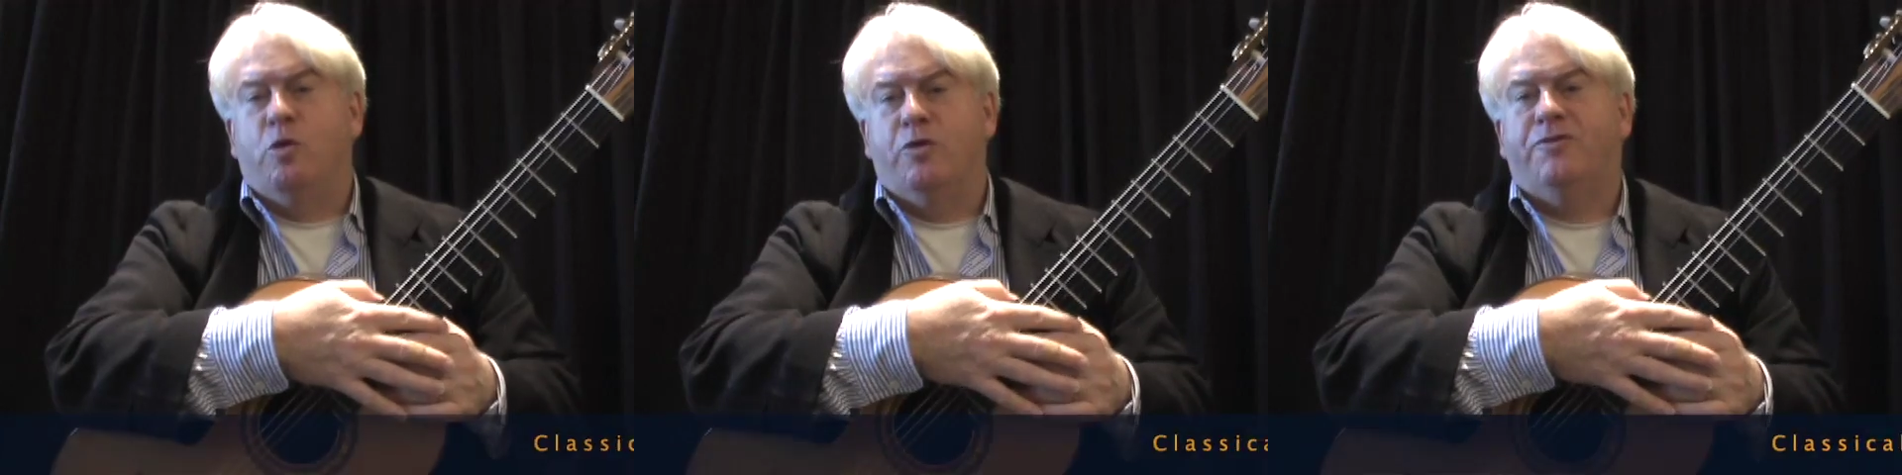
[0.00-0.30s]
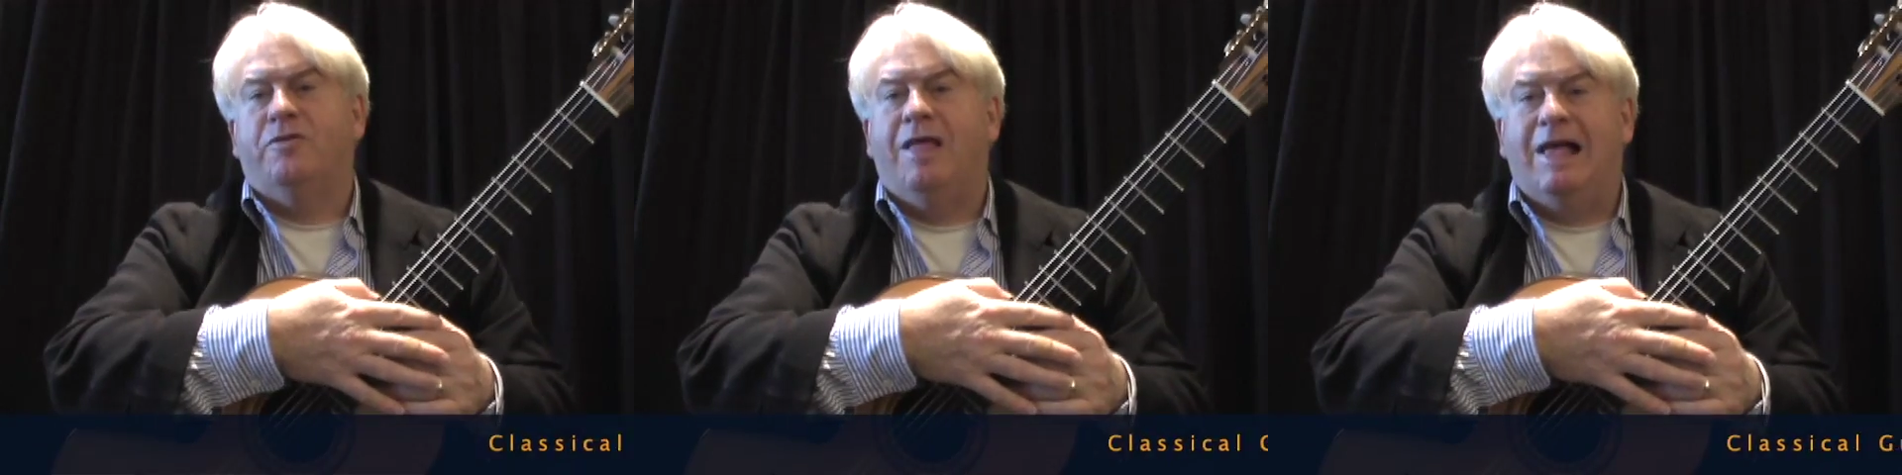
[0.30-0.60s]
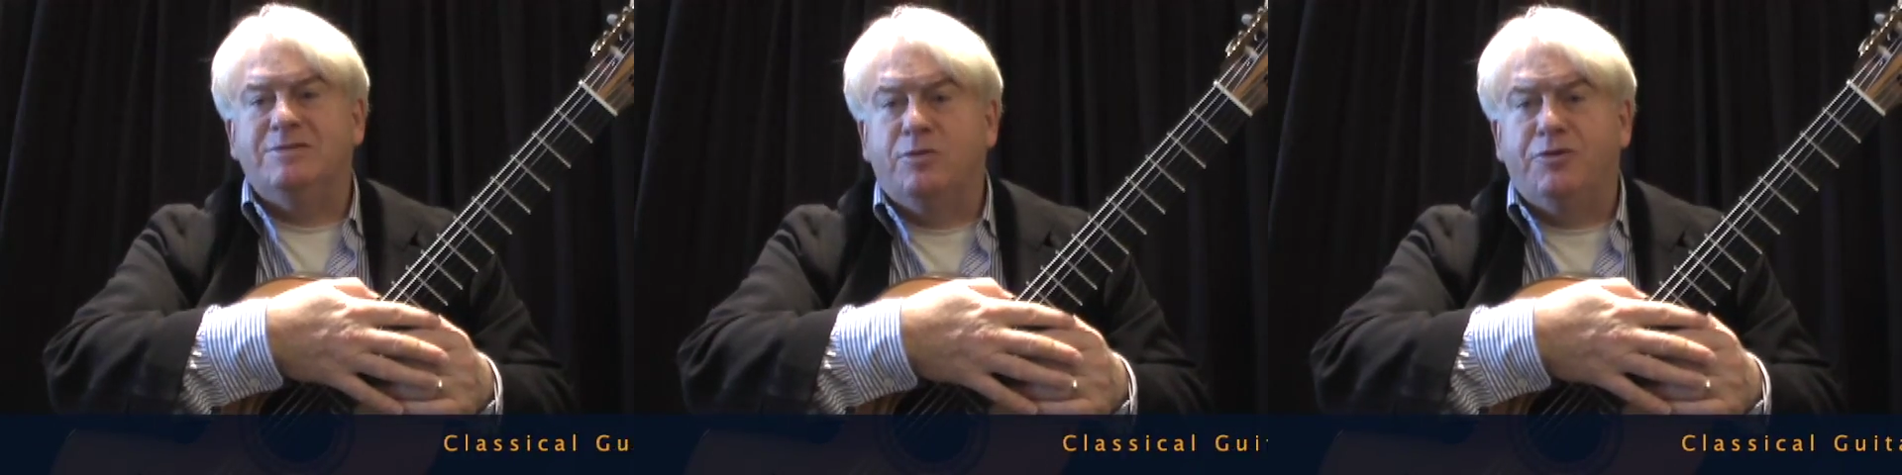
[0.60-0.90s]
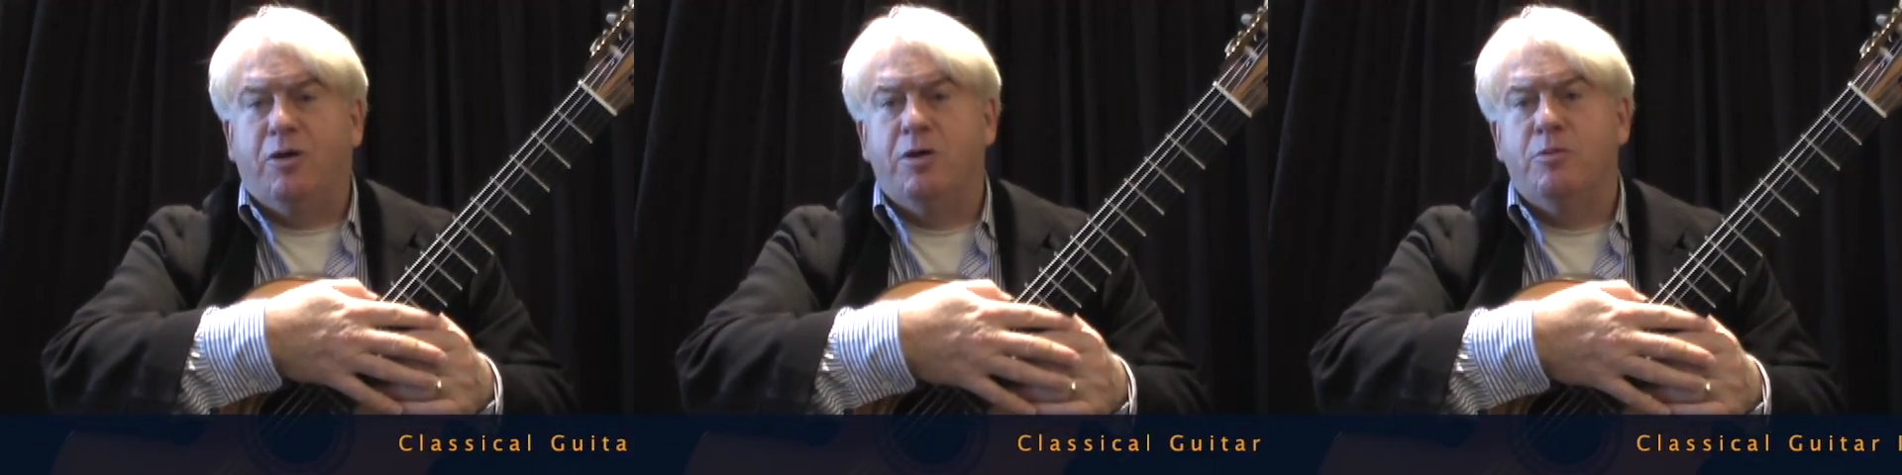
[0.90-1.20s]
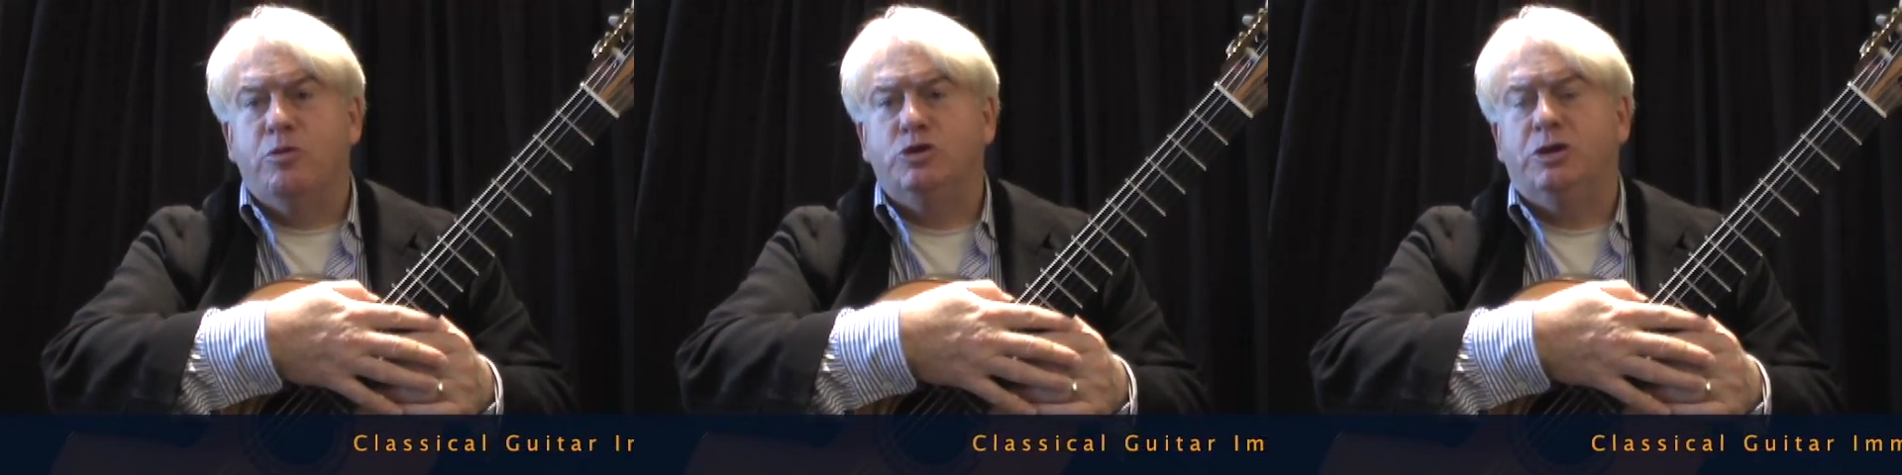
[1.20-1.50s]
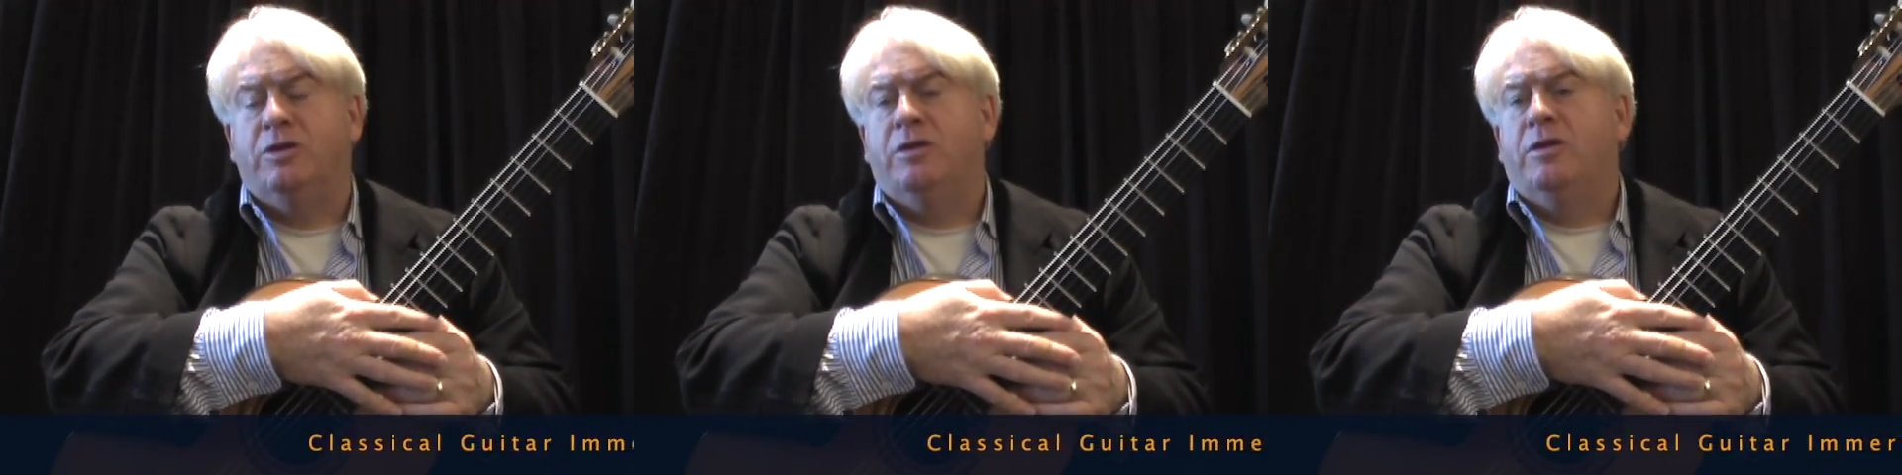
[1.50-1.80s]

course, classical guitar immersion,